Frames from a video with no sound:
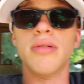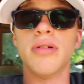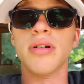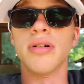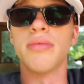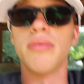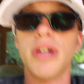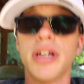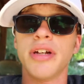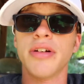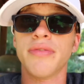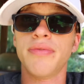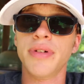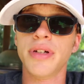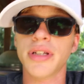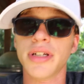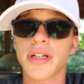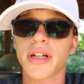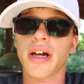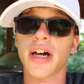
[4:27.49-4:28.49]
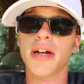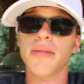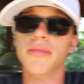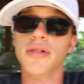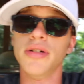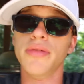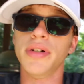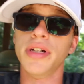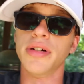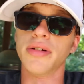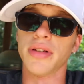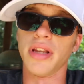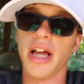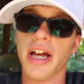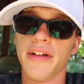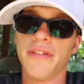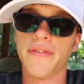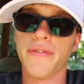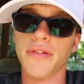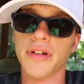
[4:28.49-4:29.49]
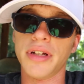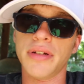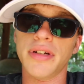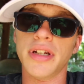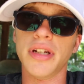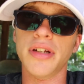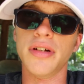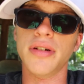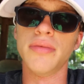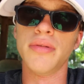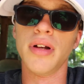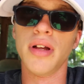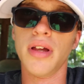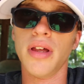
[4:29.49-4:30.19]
or what you're feeling God move in your life for you to do.